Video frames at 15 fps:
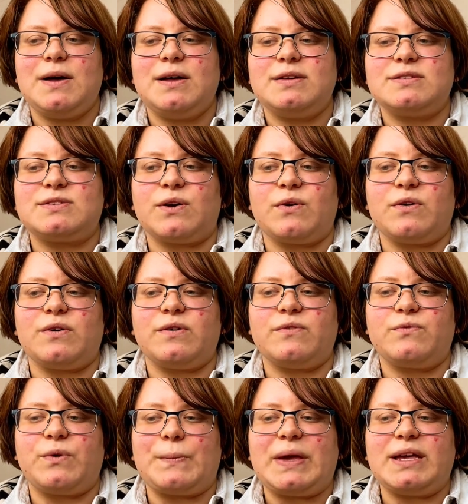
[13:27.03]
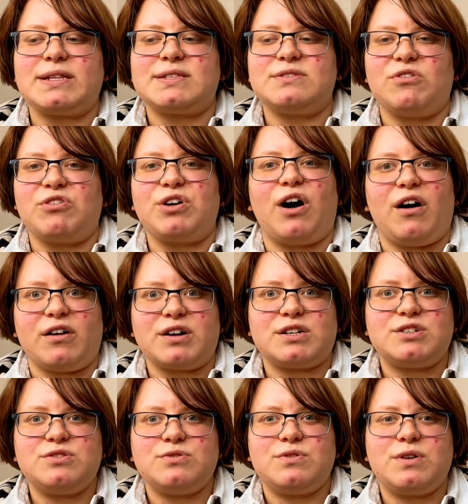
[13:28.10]
So for me, it's not hard
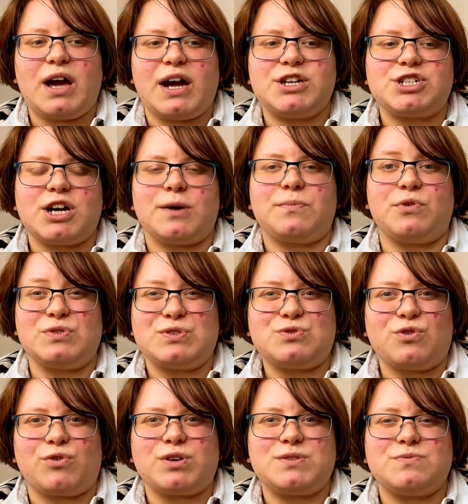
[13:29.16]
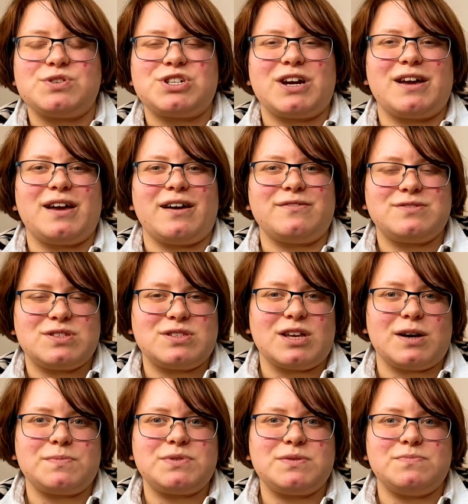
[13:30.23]
to catch up on stories which I have
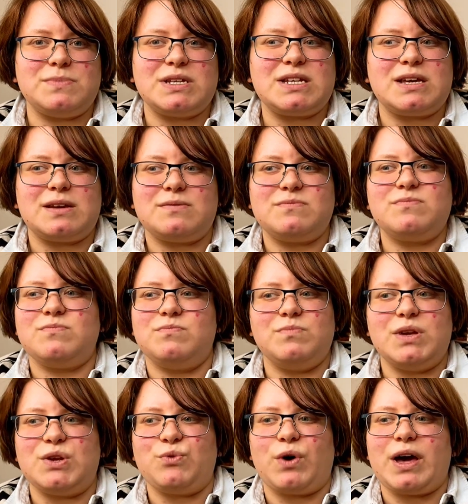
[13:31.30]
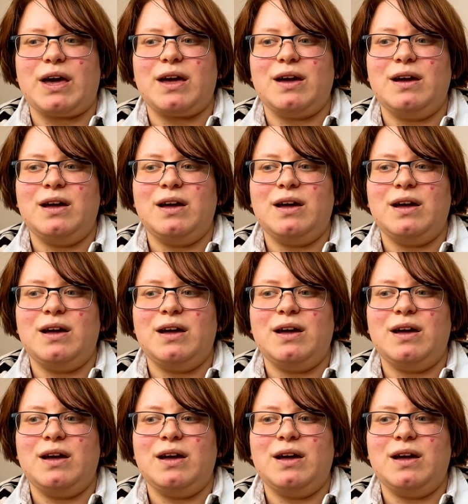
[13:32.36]
stopped midway.